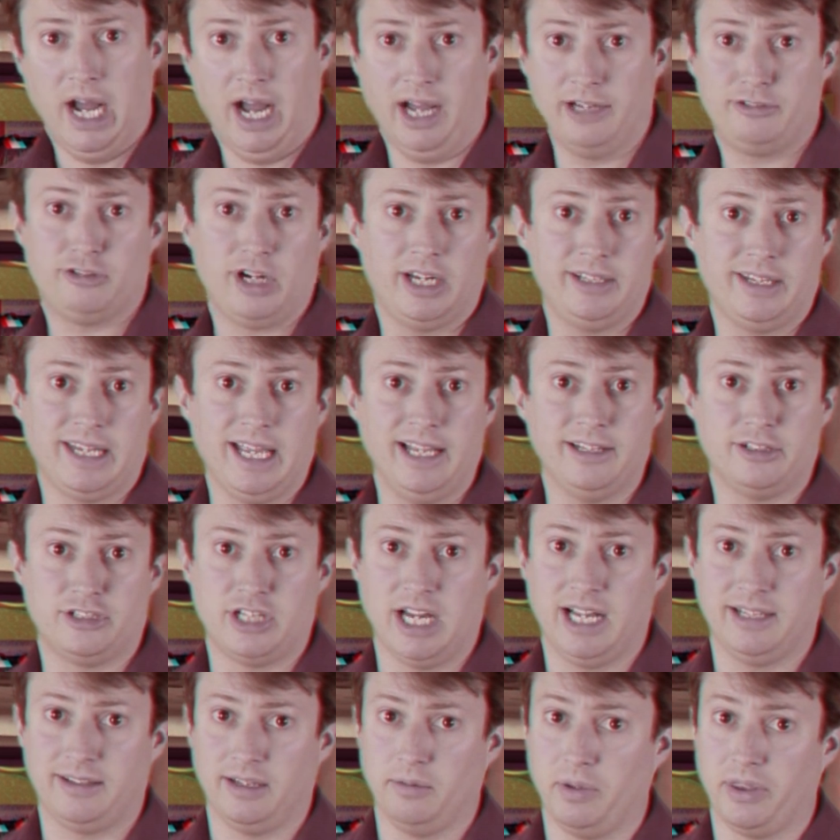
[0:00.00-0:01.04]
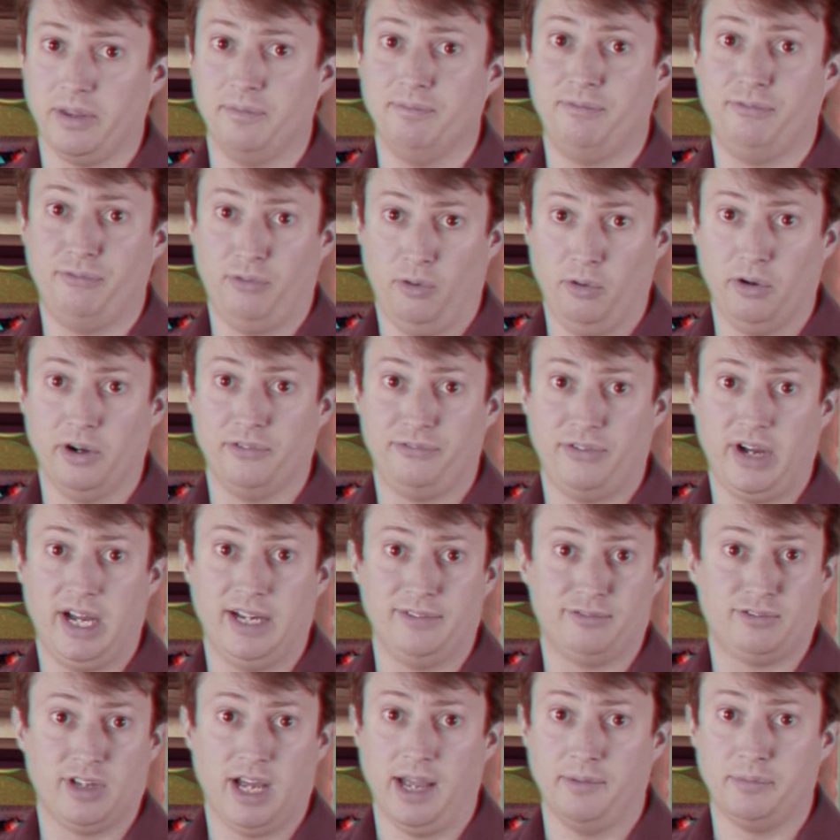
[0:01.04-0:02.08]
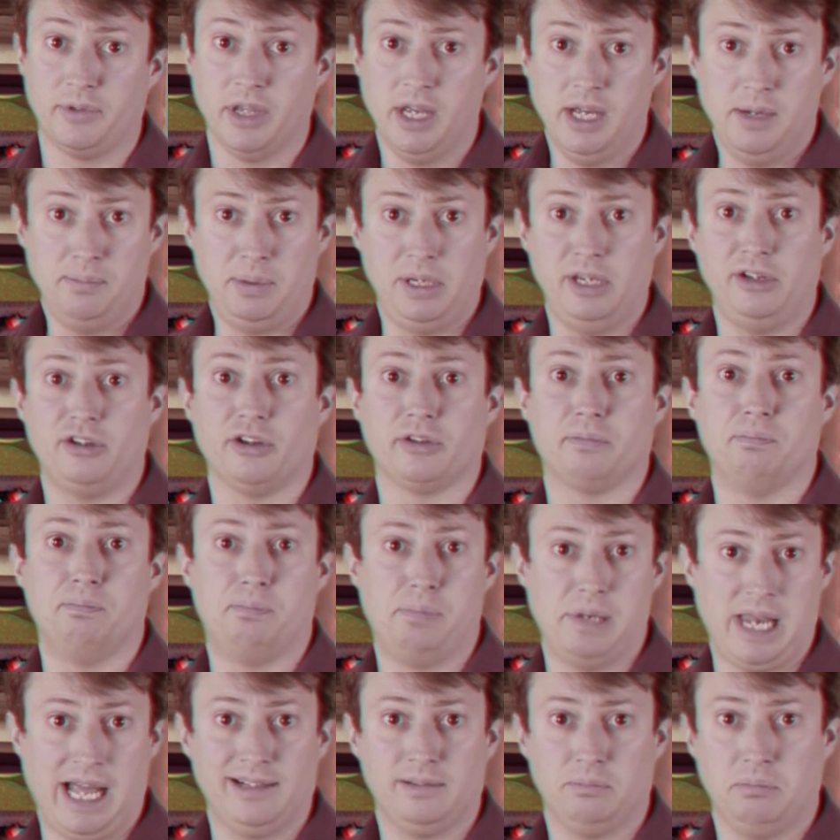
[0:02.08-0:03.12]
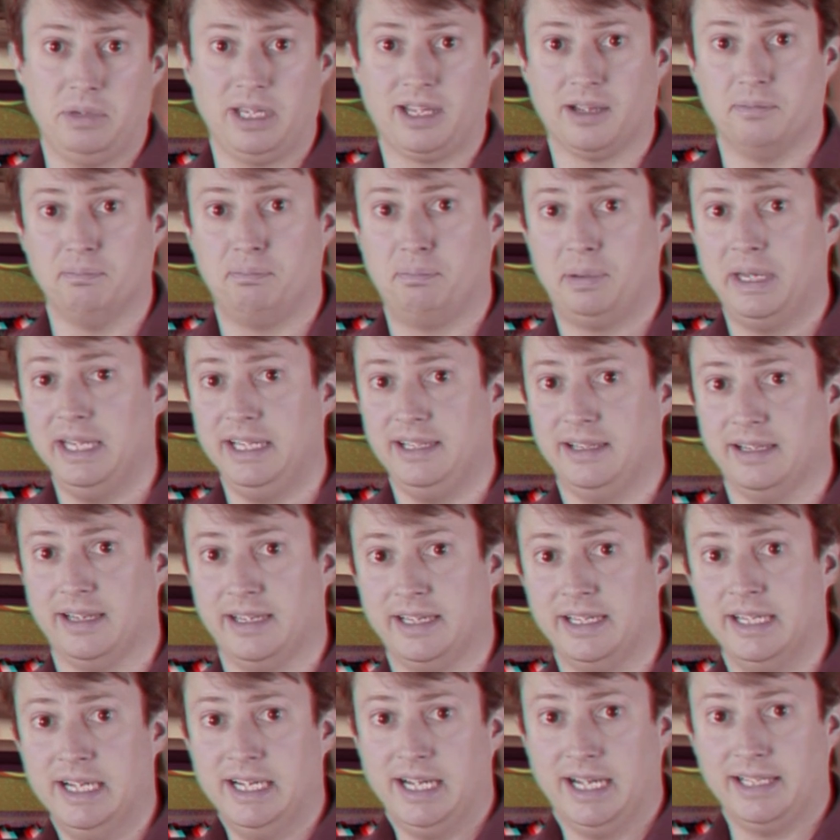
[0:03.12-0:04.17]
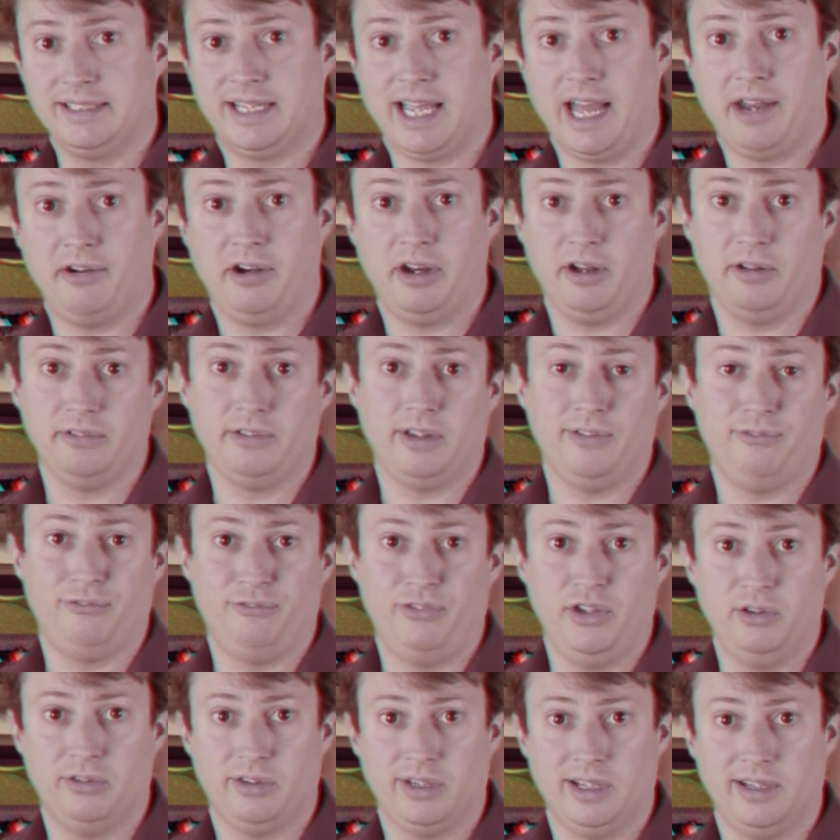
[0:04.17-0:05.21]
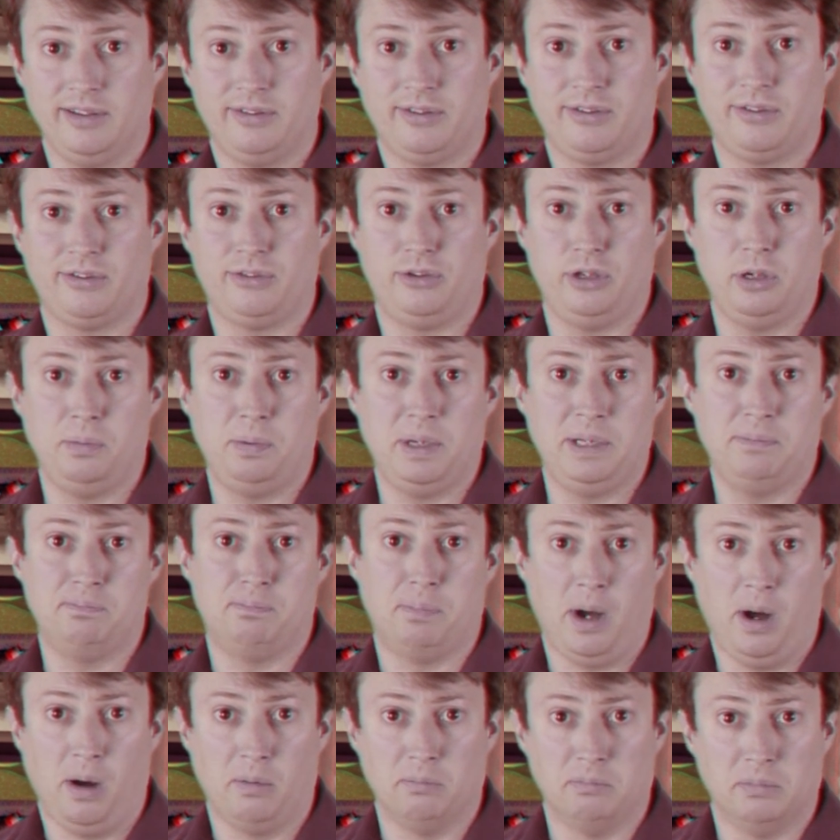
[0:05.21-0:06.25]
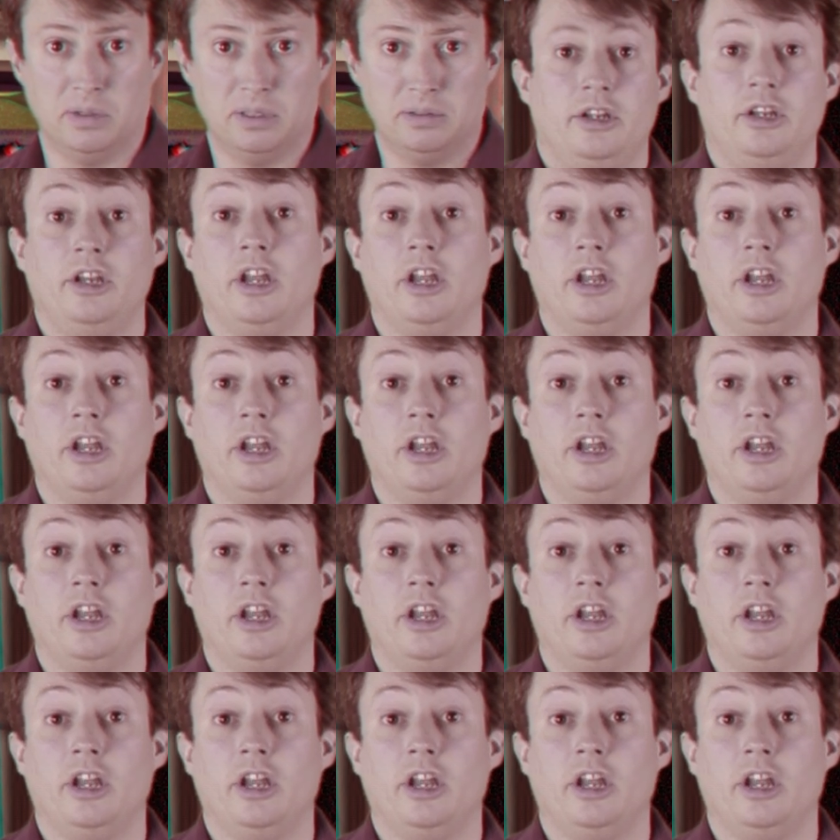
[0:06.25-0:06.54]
I tried to get chatting with him 4 or 5 times, but he just blanked me completely and carried on defusing his stupid bomb.